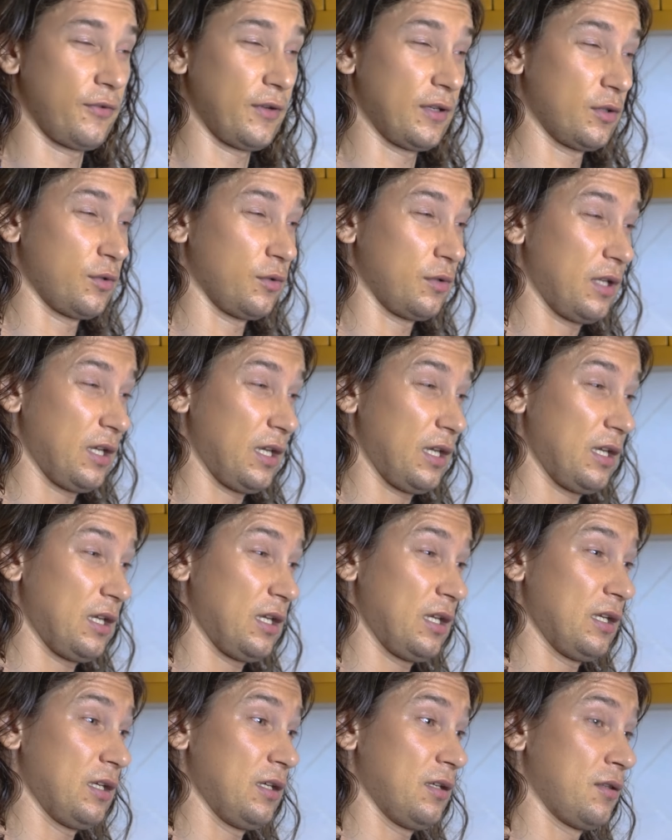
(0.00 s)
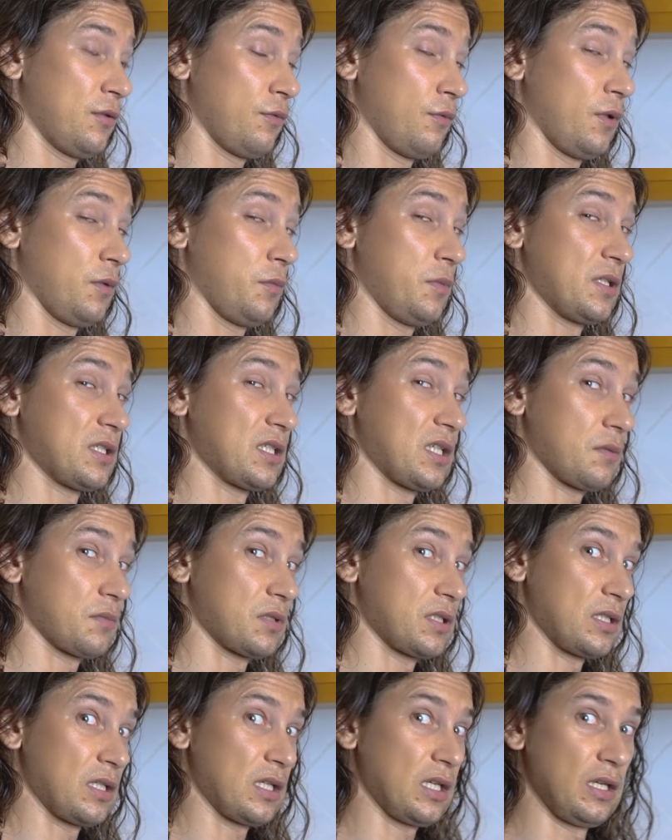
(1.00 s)
and today it will be
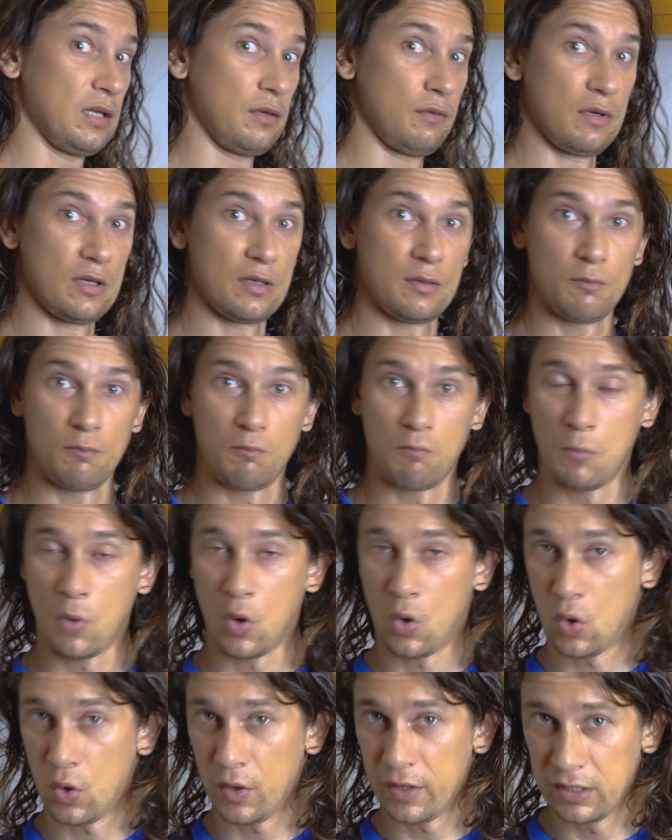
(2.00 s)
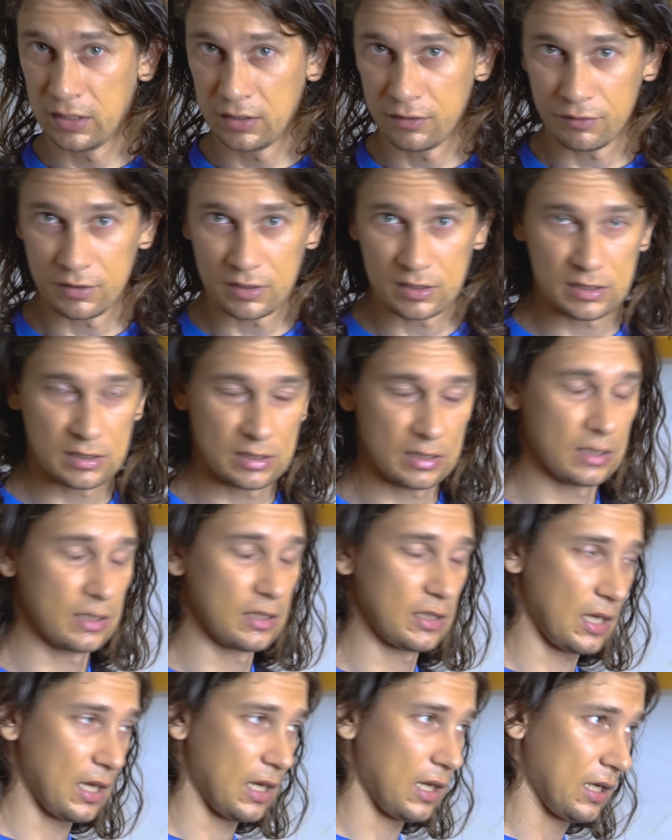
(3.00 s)
something even more
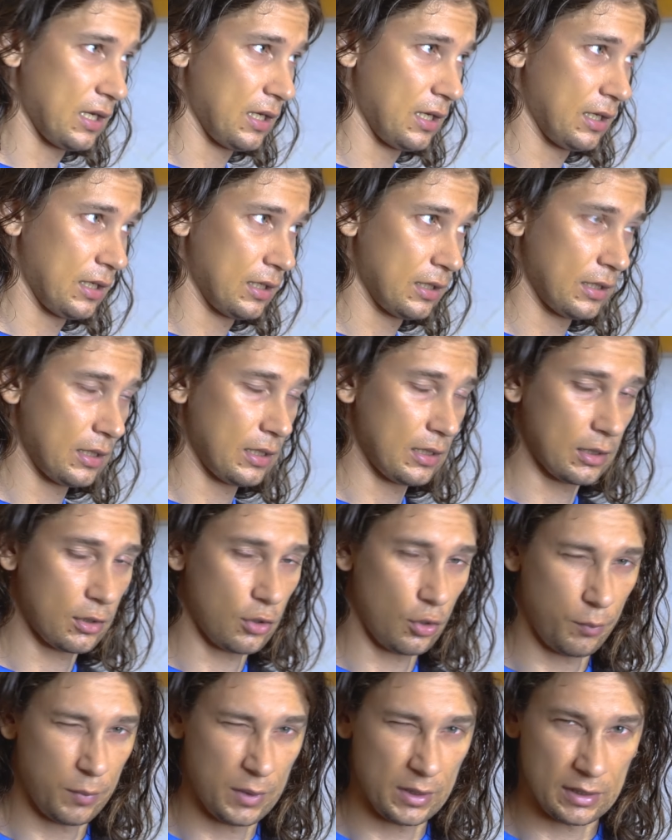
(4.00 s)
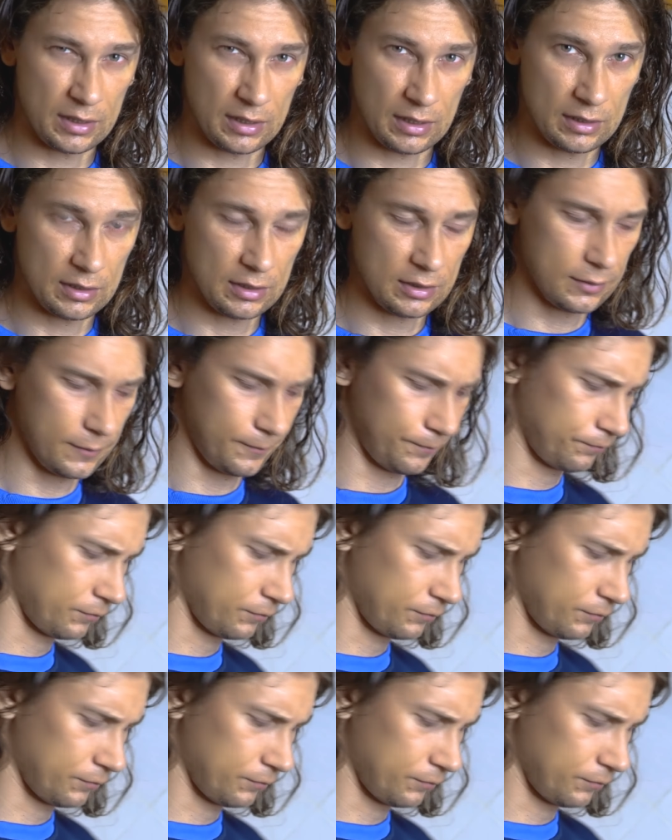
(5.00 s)
interesting and complicated.